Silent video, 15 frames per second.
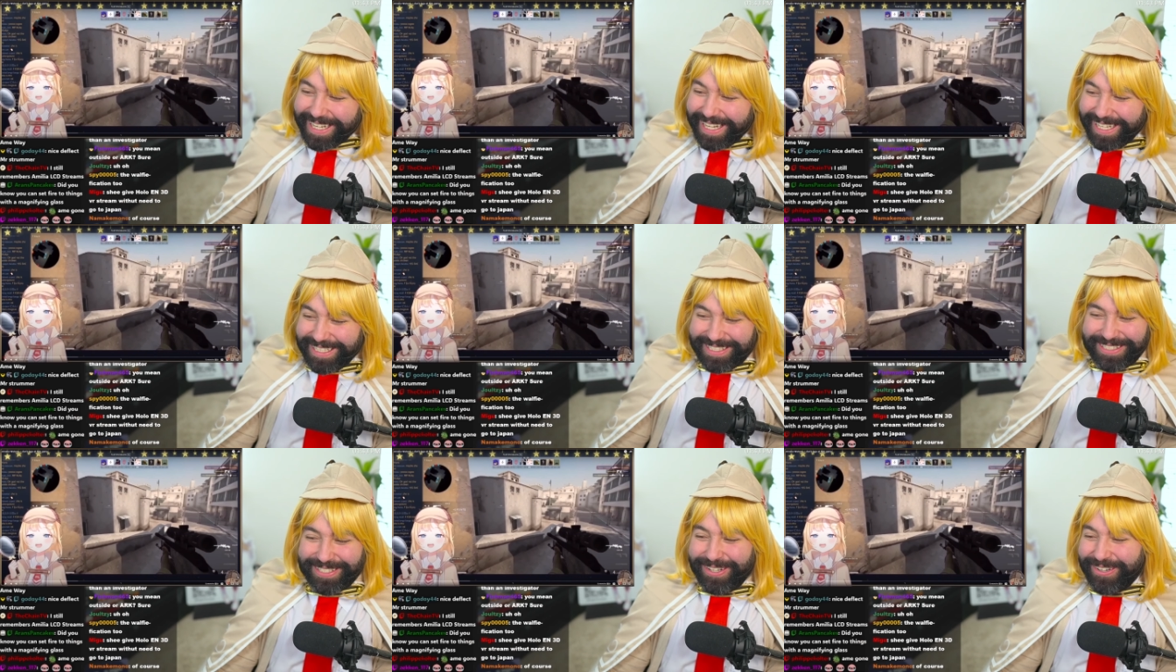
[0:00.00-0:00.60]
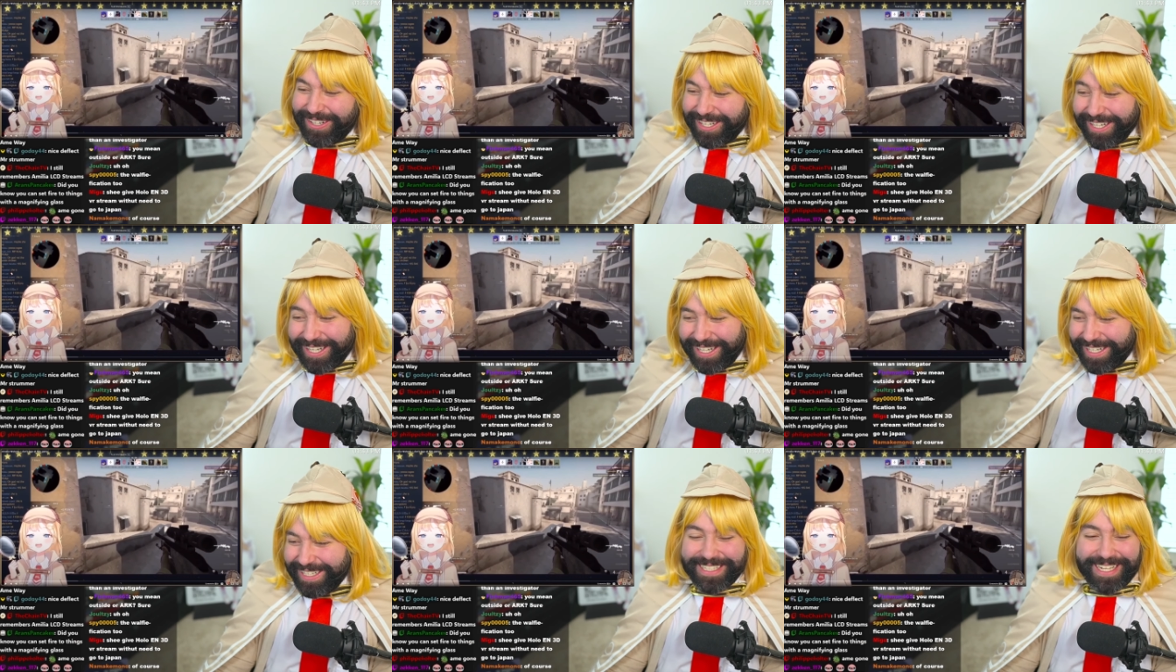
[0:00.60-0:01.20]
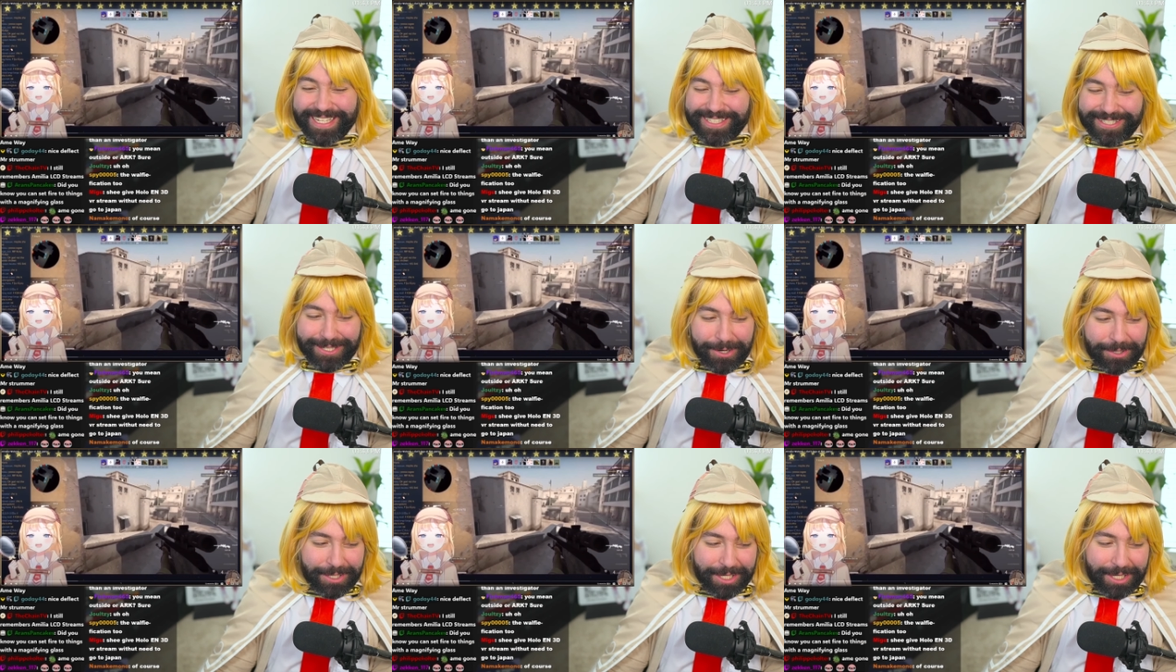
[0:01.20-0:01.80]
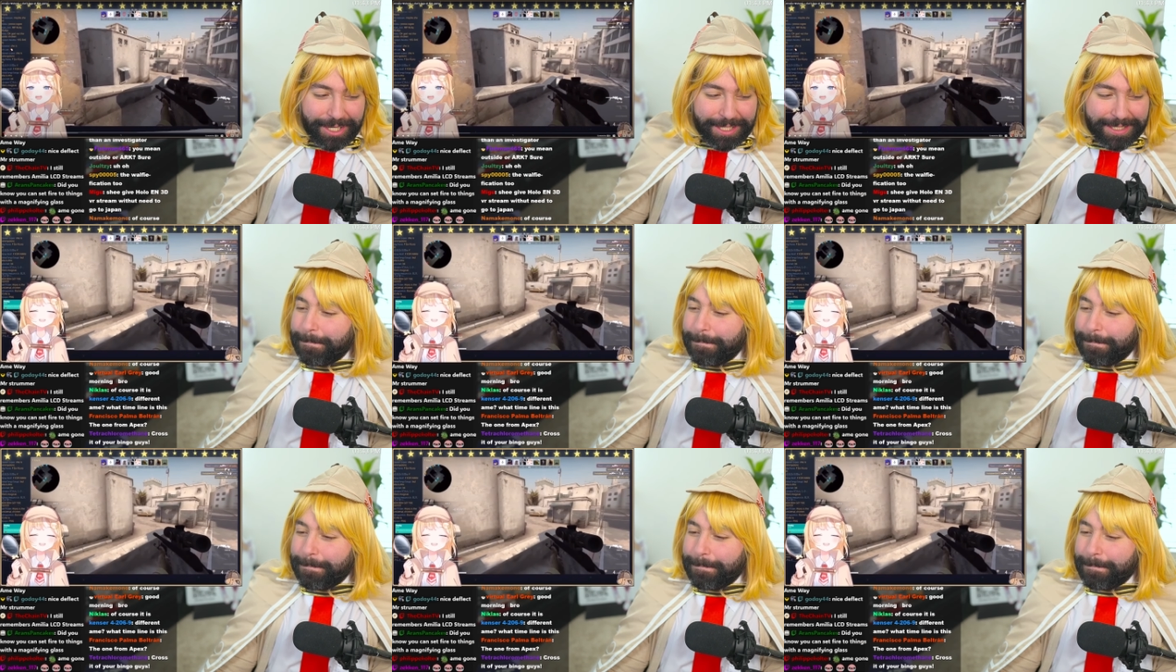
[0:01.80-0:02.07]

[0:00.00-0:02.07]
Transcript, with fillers: It's so good. It's so good.